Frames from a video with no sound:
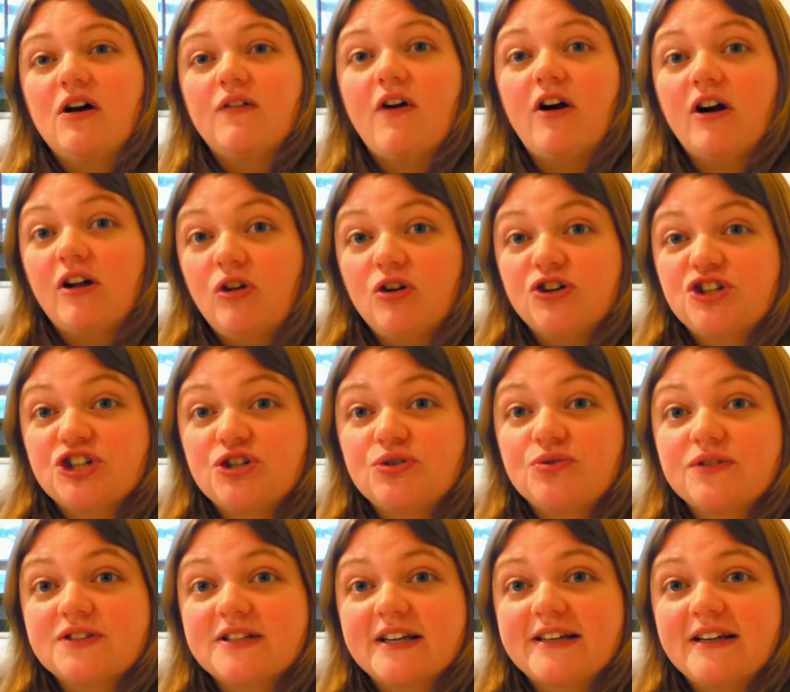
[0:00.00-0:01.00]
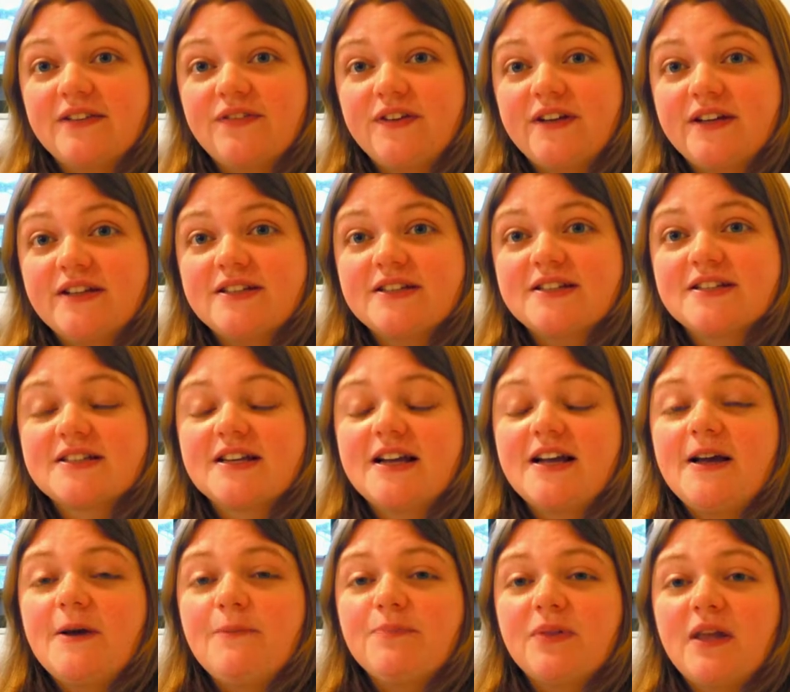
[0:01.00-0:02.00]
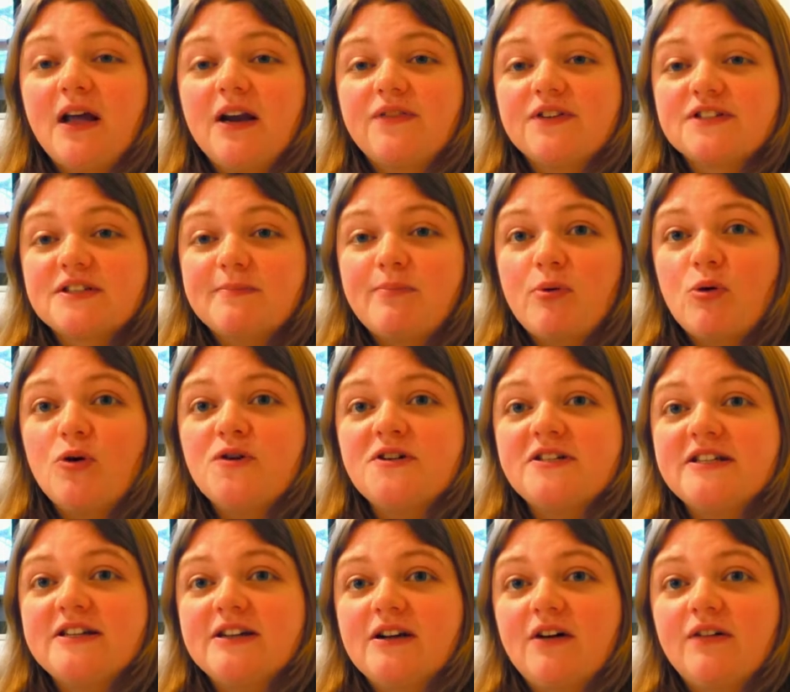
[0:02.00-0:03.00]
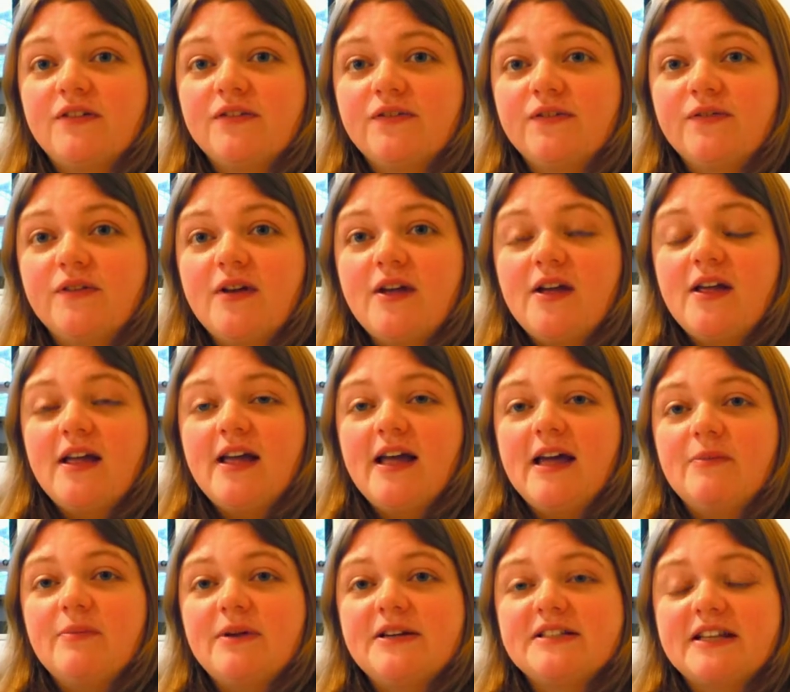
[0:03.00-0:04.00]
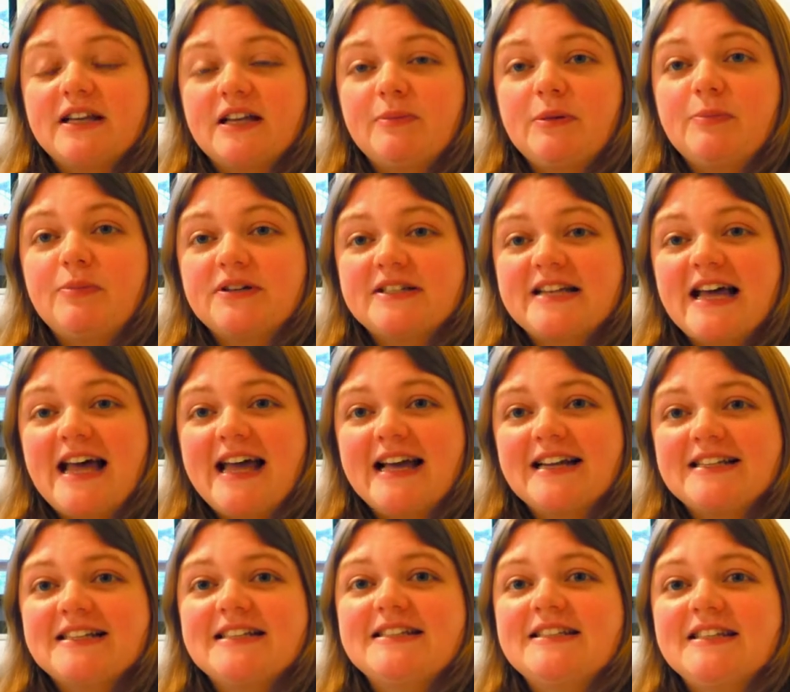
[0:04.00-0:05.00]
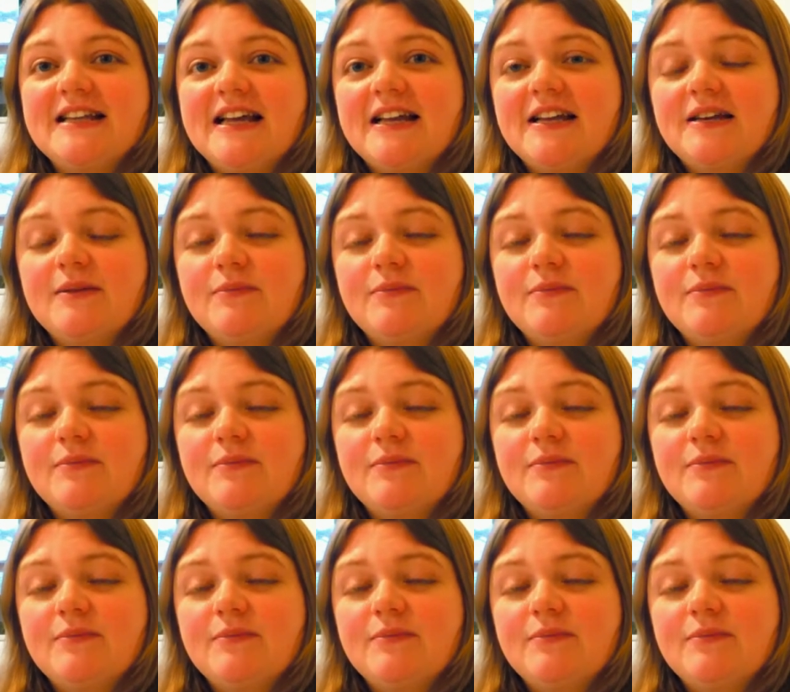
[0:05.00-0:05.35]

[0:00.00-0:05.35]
of archaeological significance, and if it's important enough, it means it can be protected in